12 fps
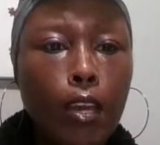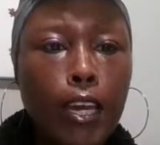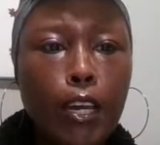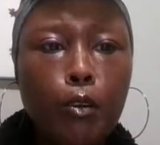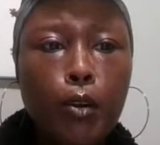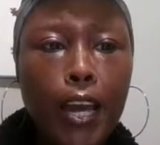
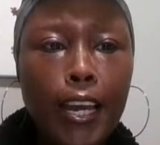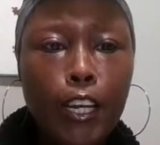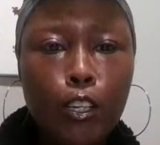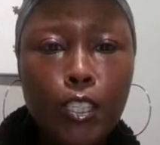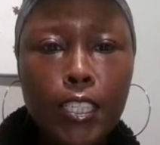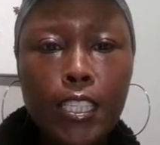can create
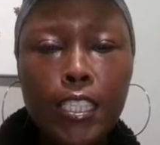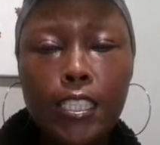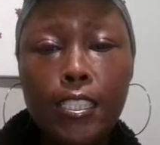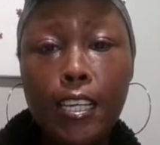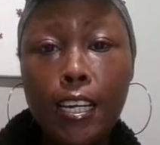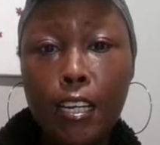inner
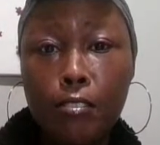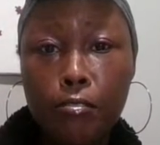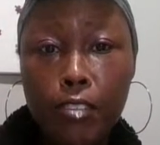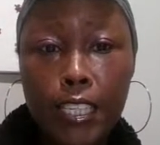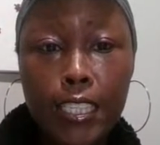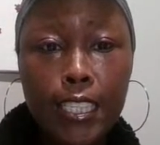tensions and
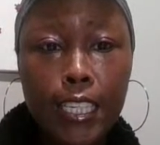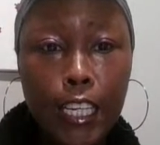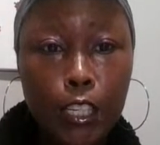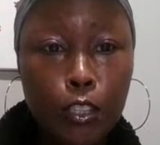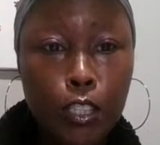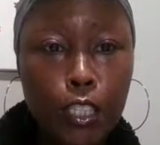conflicting
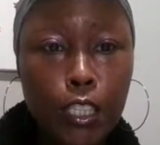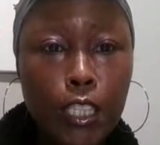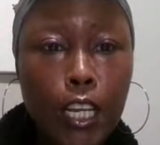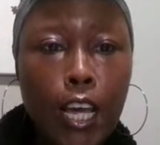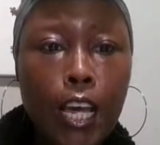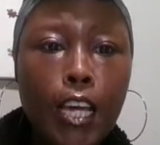energies.